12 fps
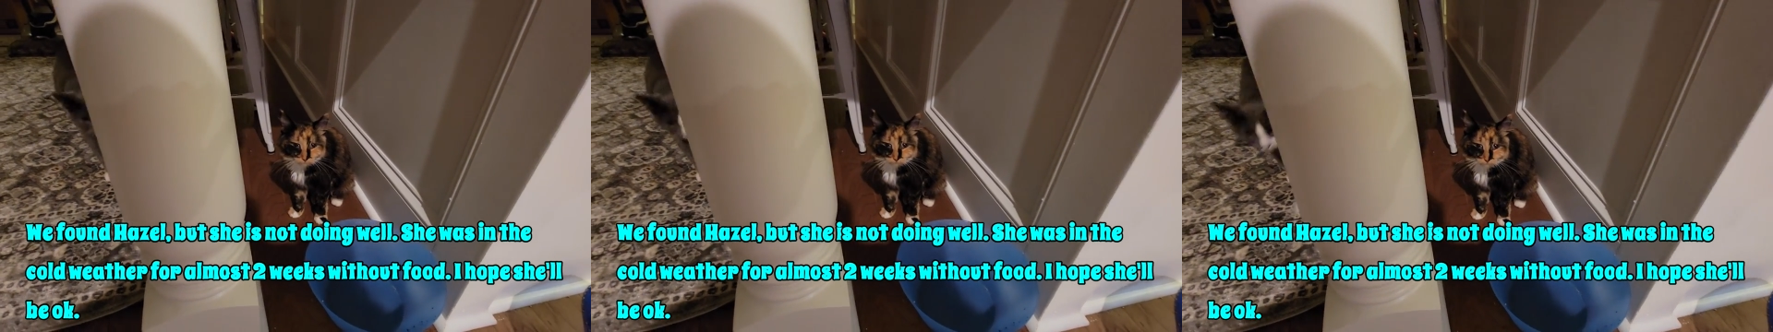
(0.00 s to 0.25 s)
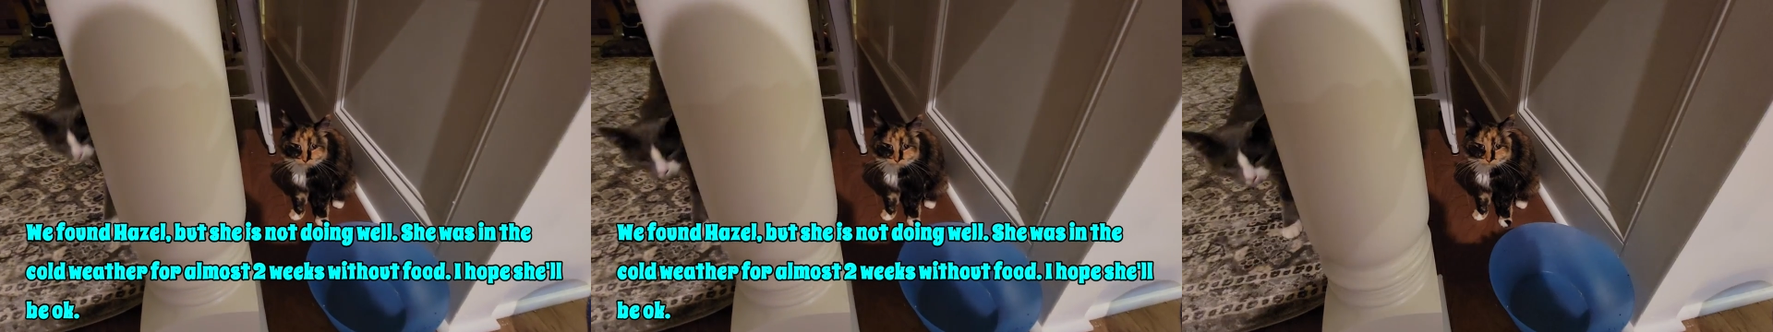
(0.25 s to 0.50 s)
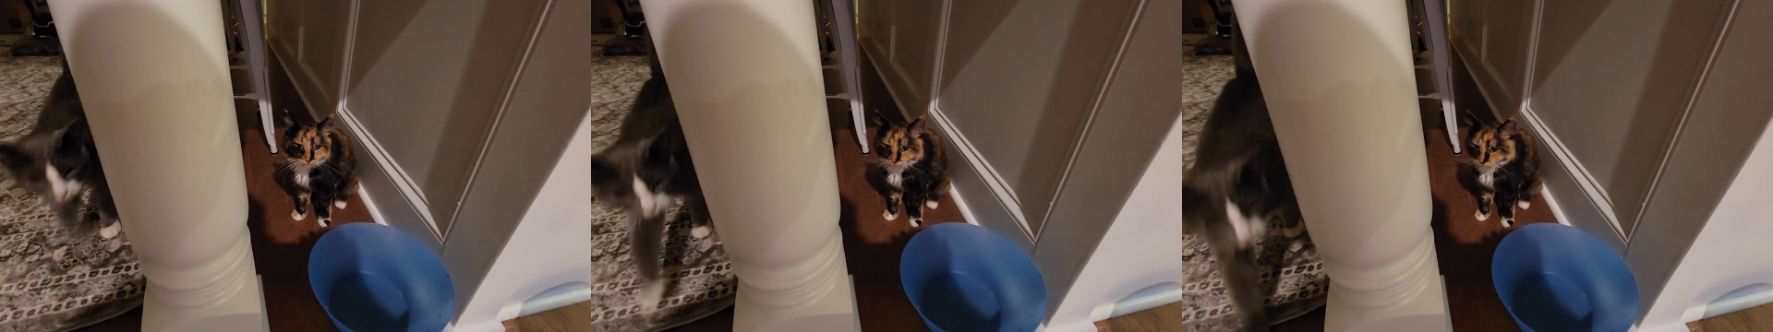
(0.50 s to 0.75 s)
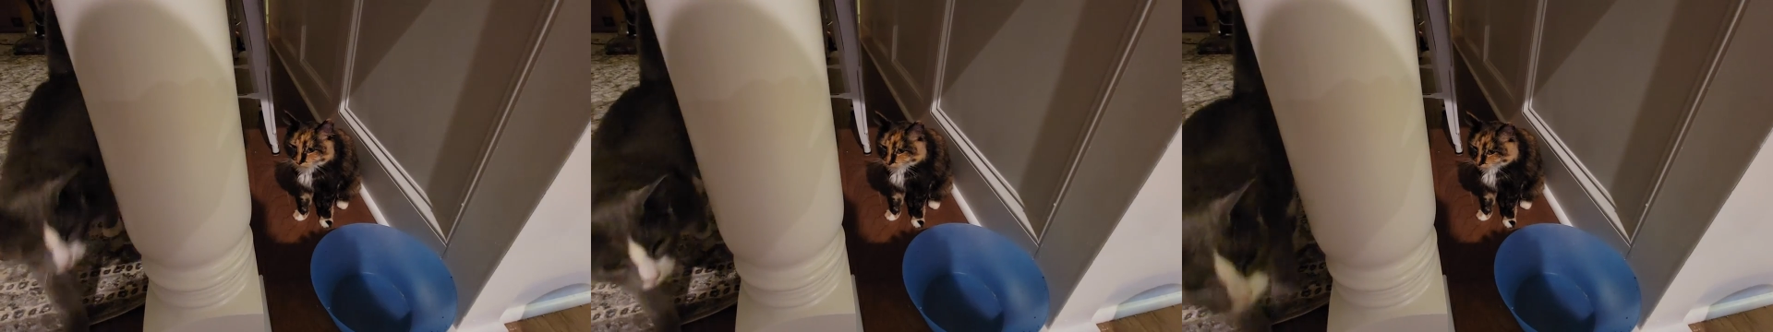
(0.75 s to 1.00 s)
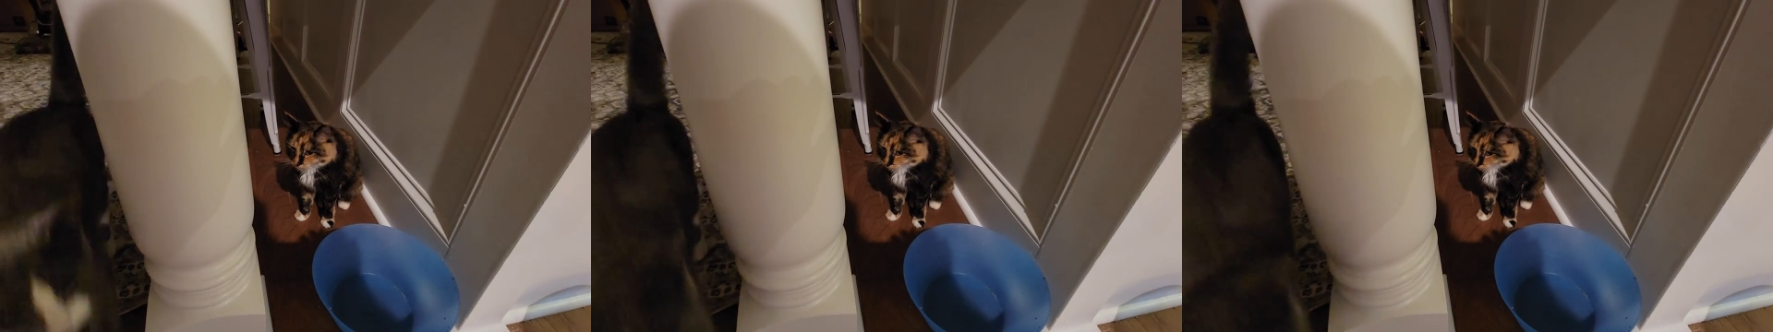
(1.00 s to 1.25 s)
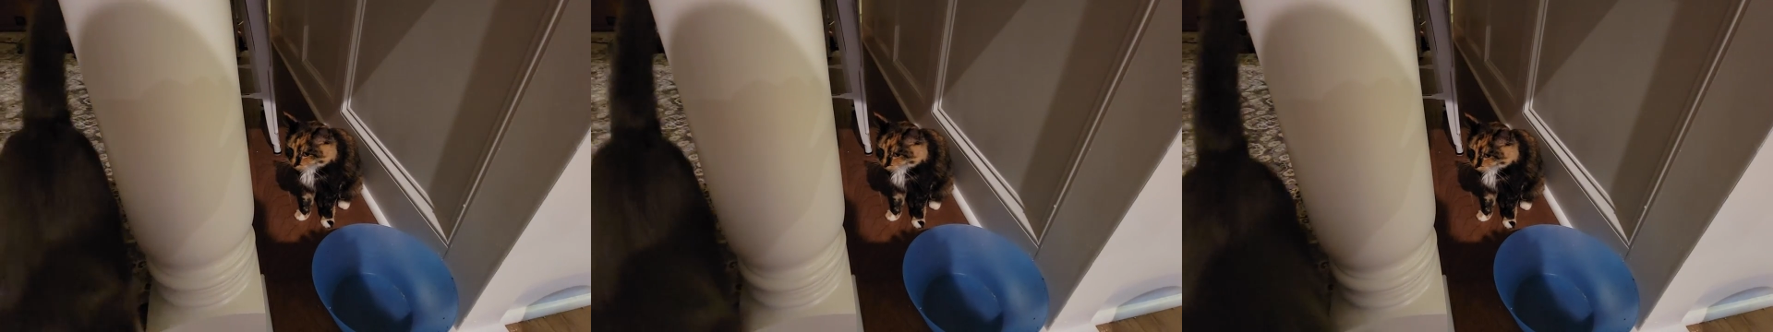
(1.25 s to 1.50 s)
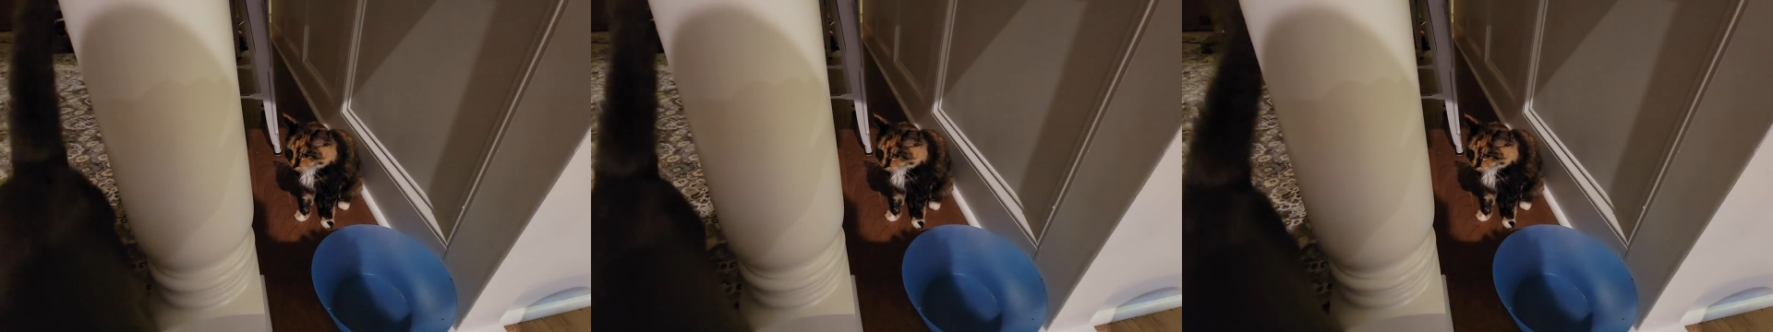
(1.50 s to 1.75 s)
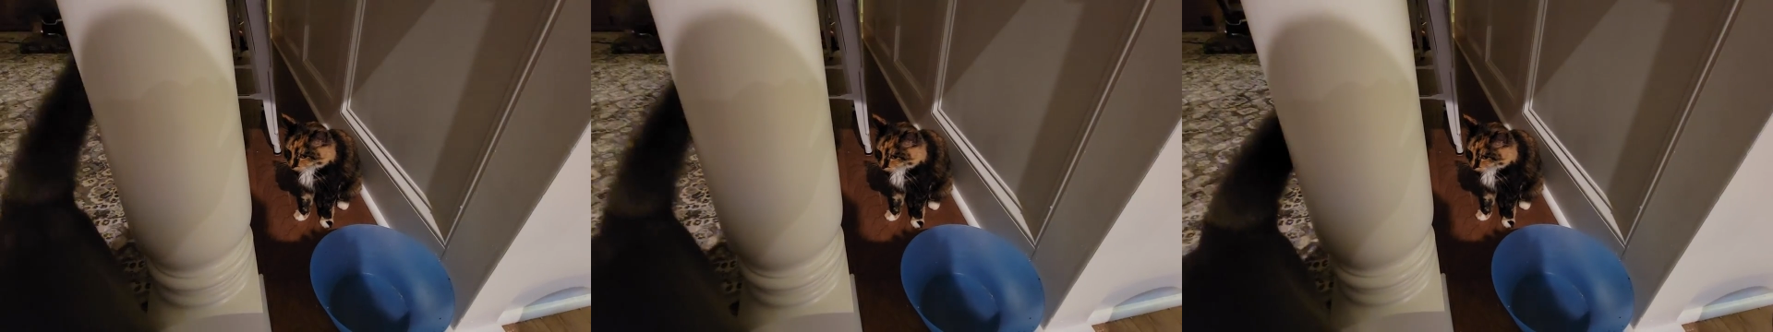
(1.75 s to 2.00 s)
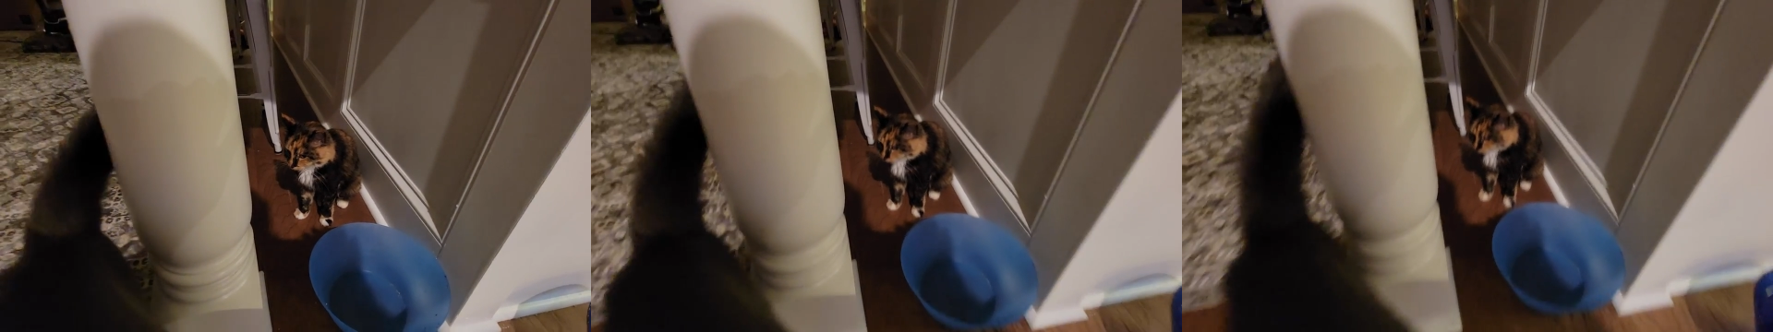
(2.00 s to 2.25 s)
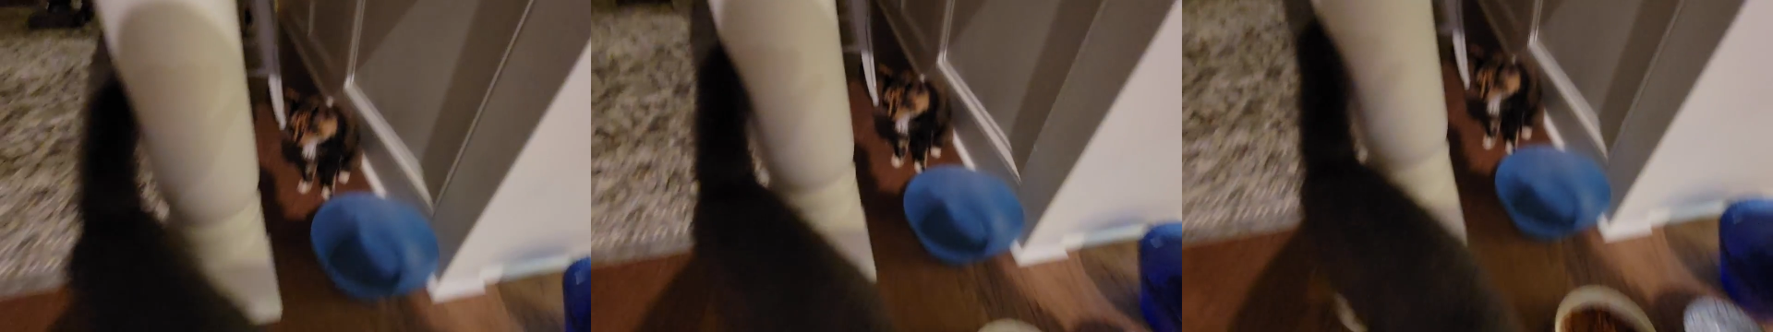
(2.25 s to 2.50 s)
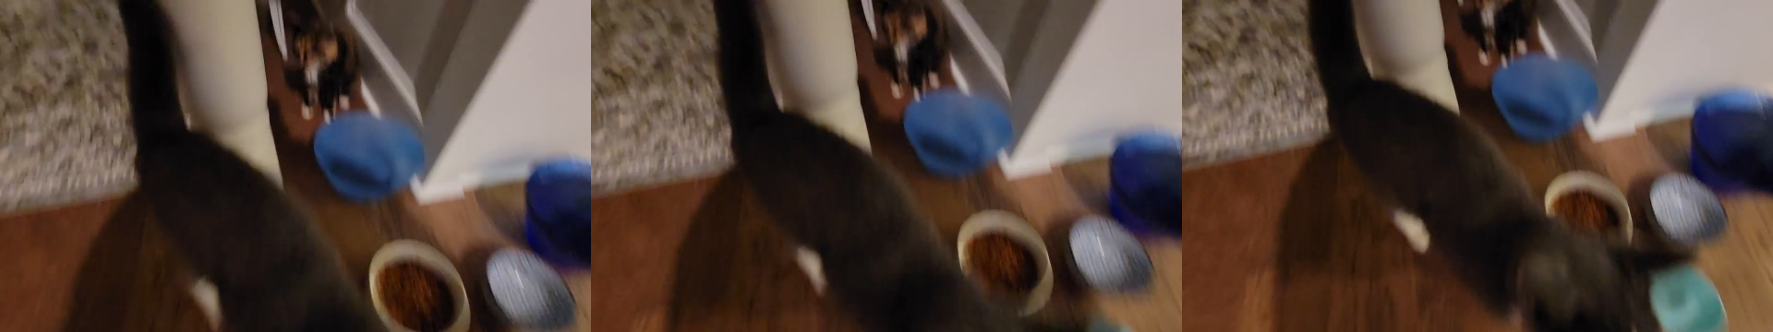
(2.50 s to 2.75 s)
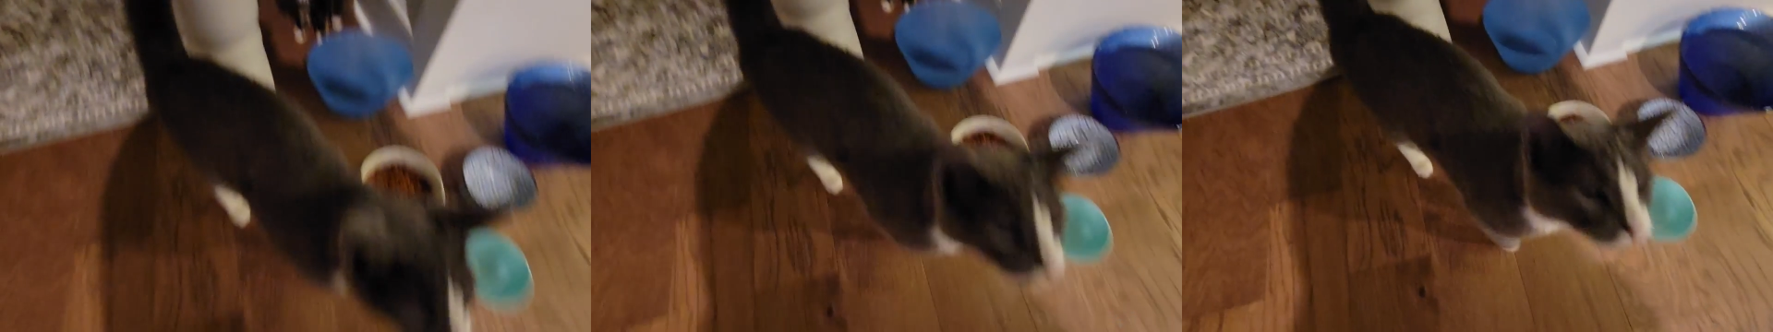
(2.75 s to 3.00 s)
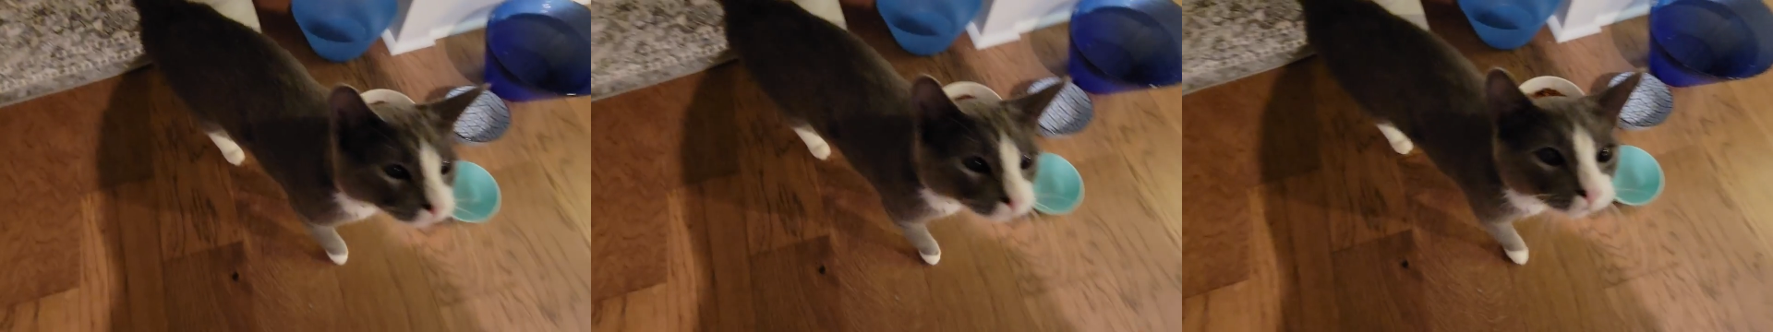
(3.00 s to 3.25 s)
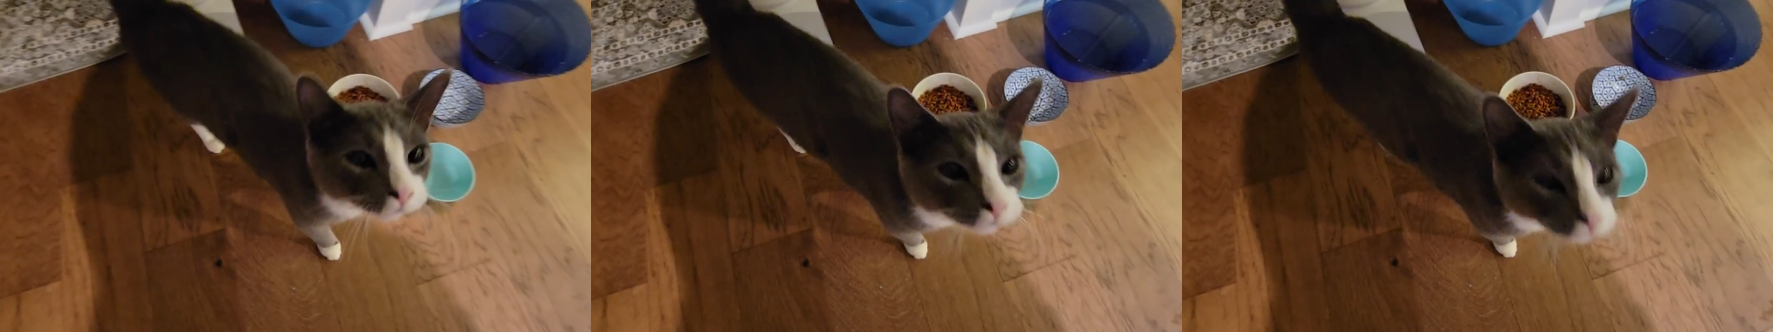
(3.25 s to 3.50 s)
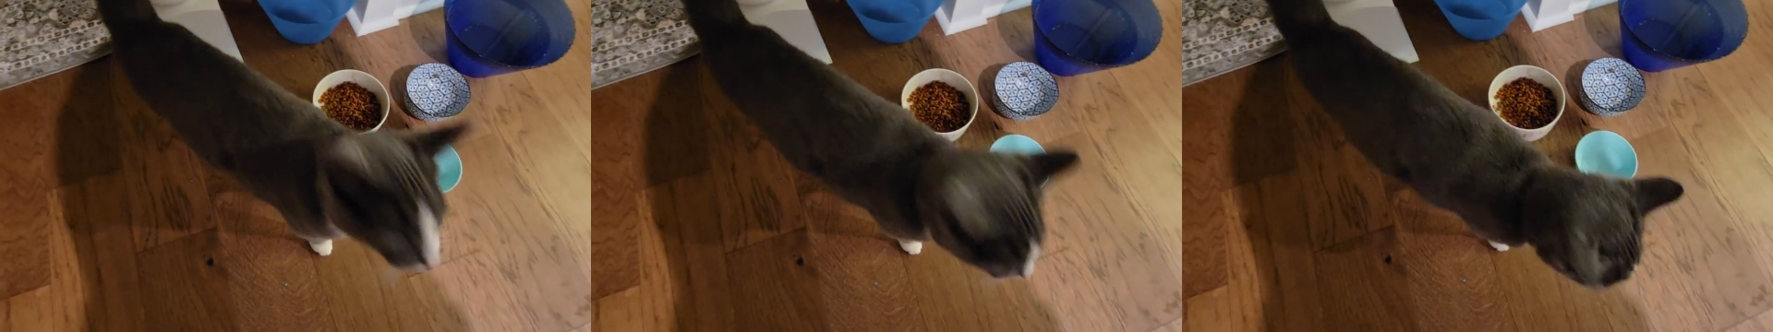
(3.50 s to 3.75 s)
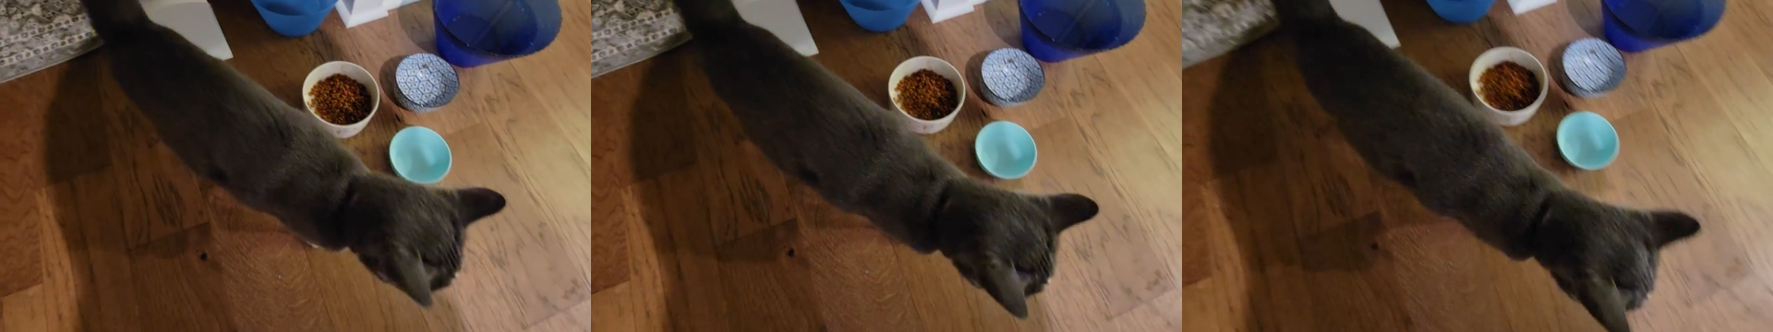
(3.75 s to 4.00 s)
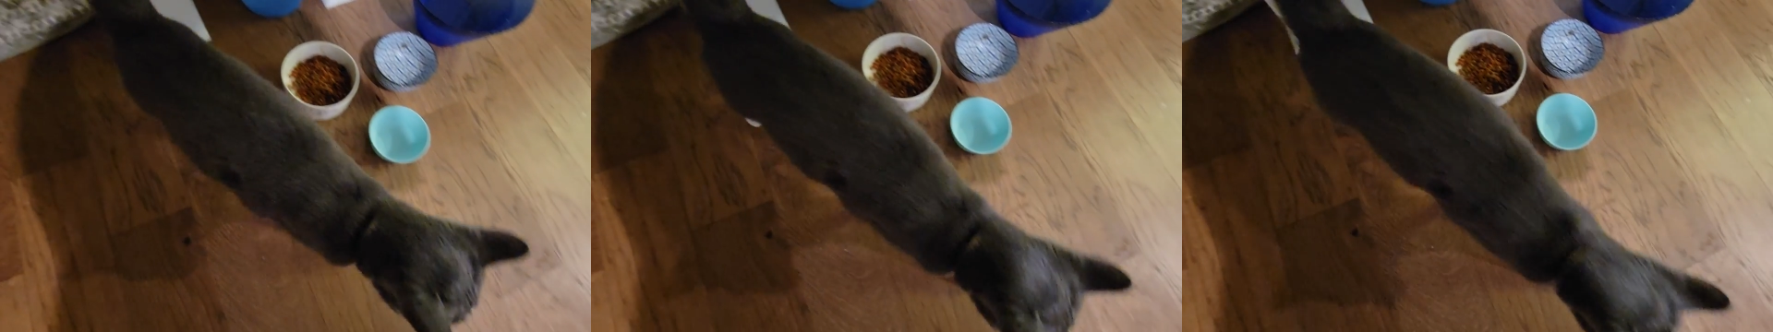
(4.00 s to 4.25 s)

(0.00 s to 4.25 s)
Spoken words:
[unreadable: no face in view]